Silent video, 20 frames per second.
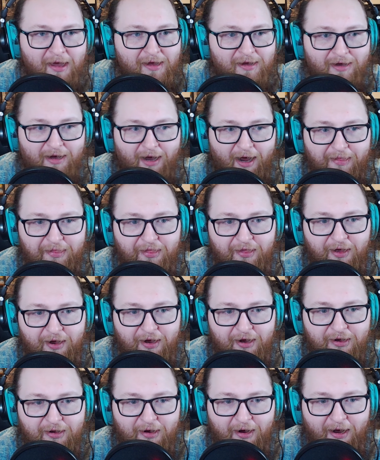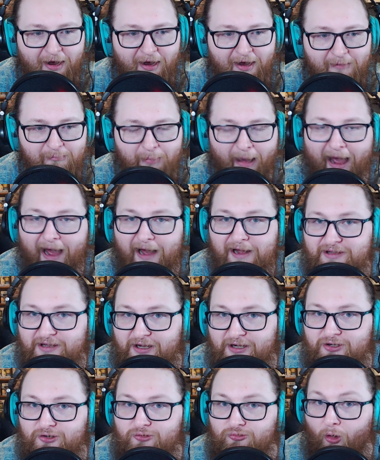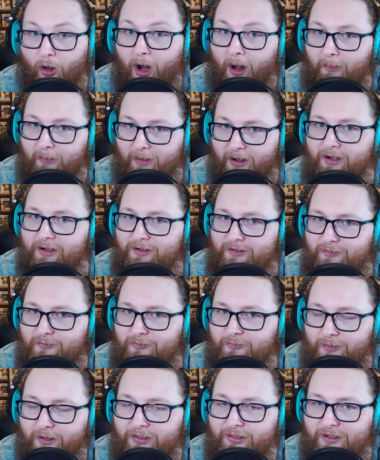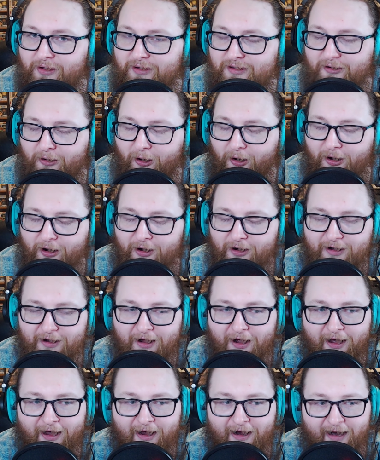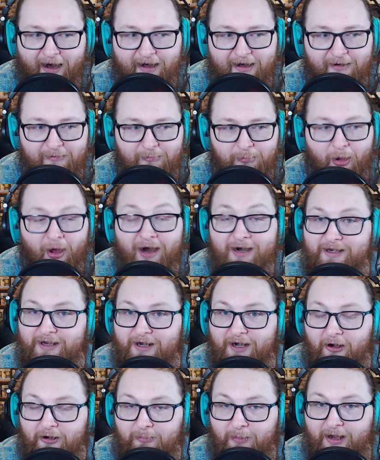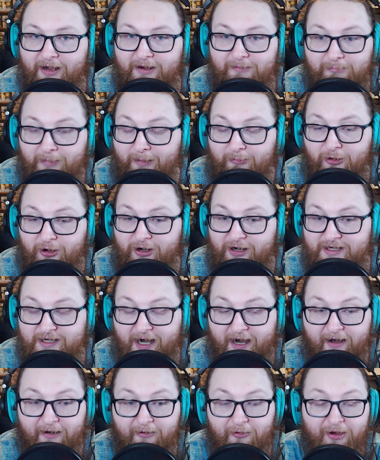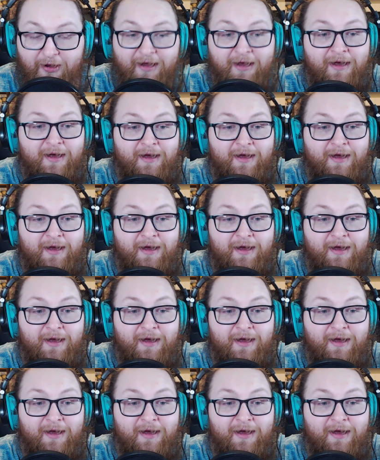I think past trauma with this card kind of blocked it out of my memory entirely,